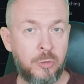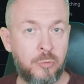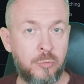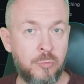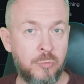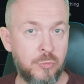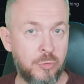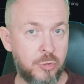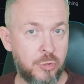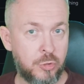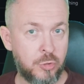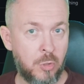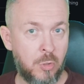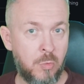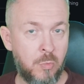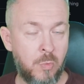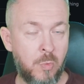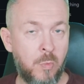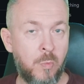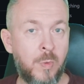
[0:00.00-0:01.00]
to
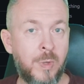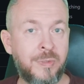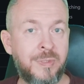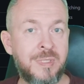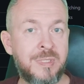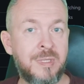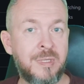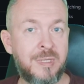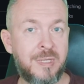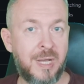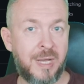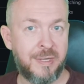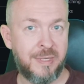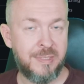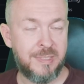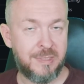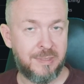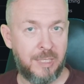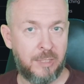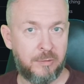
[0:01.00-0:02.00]
show what is the
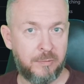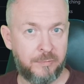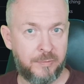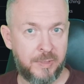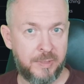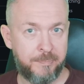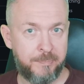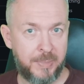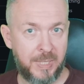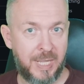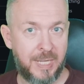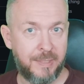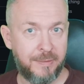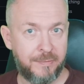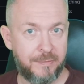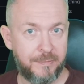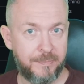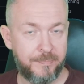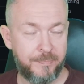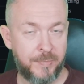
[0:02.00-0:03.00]
current state of the
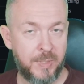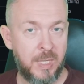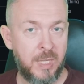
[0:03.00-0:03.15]
plant.